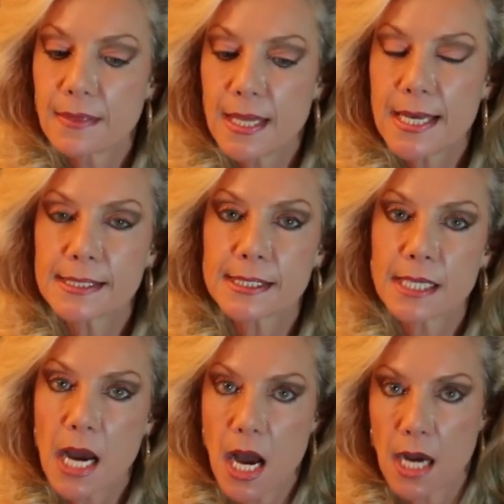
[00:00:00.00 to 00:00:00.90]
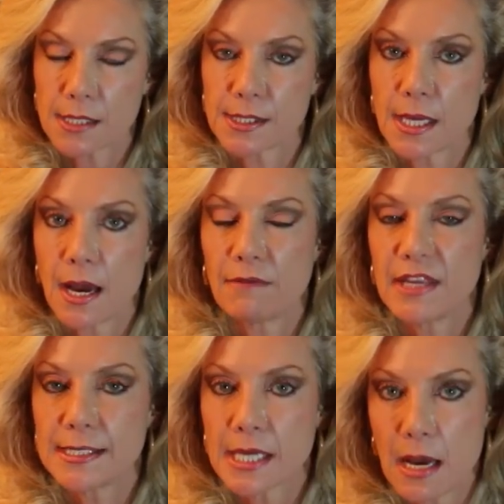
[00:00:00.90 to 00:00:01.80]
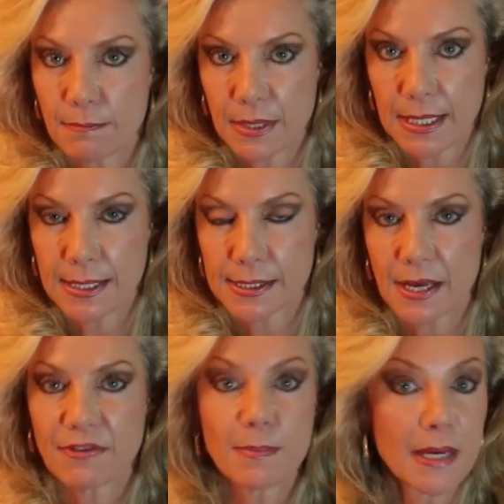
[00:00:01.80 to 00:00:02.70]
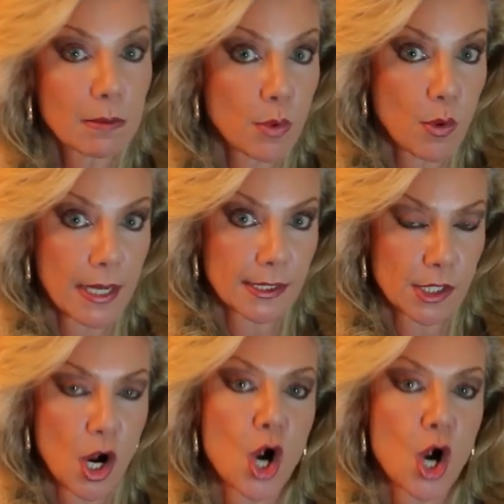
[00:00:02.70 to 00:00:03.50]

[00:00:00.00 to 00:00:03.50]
these stocks of these companies, of the big boys,